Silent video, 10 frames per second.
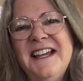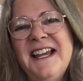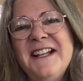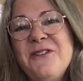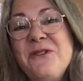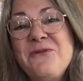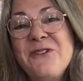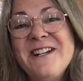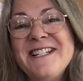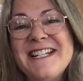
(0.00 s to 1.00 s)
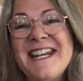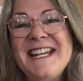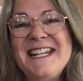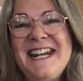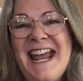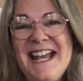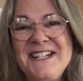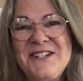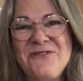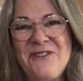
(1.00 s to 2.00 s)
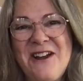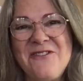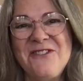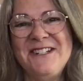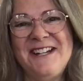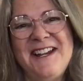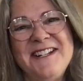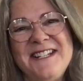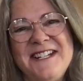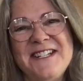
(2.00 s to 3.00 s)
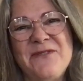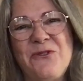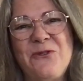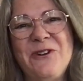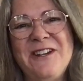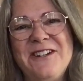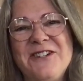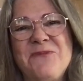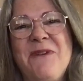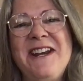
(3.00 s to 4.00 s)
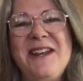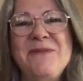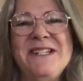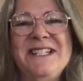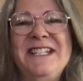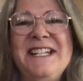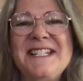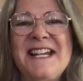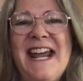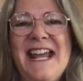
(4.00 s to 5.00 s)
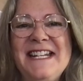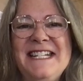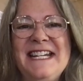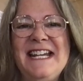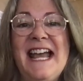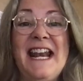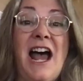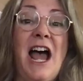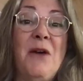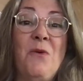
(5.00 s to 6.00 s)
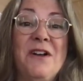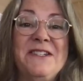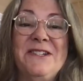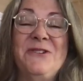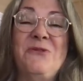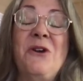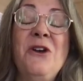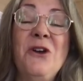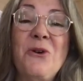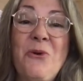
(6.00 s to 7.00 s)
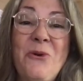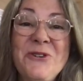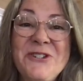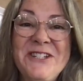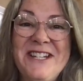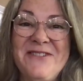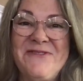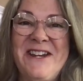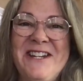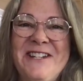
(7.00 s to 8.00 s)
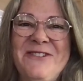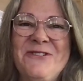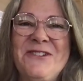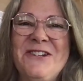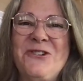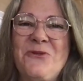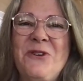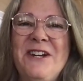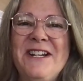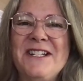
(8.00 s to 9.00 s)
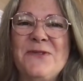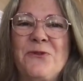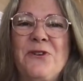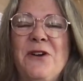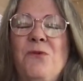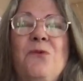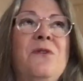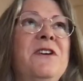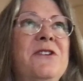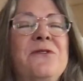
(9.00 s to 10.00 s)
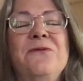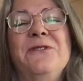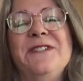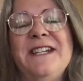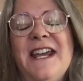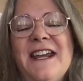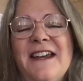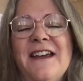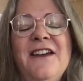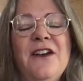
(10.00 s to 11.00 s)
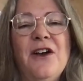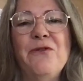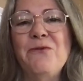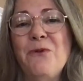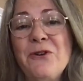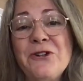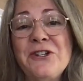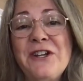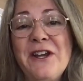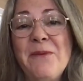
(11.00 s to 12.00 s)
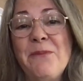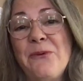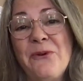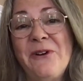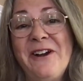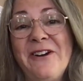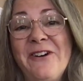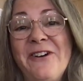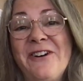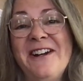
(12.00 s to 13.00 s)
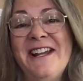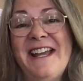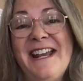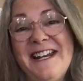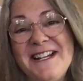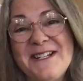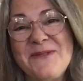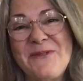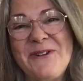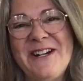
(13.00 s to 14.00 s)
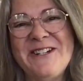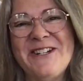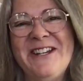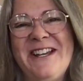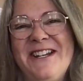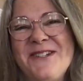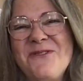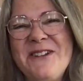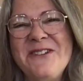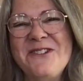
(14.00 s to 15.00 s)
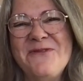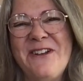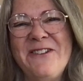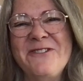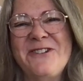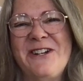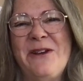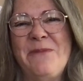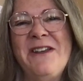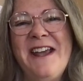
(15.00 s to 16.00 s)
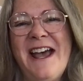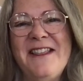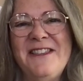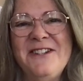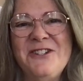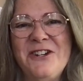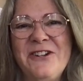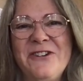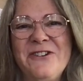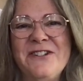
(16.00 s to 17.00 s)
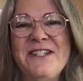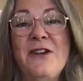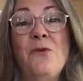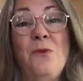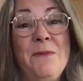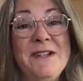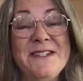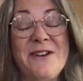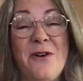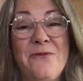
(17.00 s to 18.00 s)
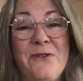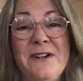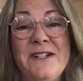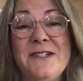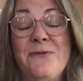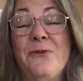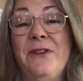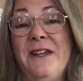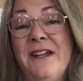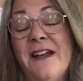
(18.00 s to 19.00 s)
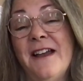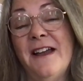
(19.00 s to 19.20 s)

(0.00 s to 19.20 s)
Hello to friends in and around the Diocese of Orange. My name is Lisa Hendey, and I want to cordially invite you to join us for a wonderful day of worship, prayer, and inspiration, as well as fellowship at this year's Women's Conference for the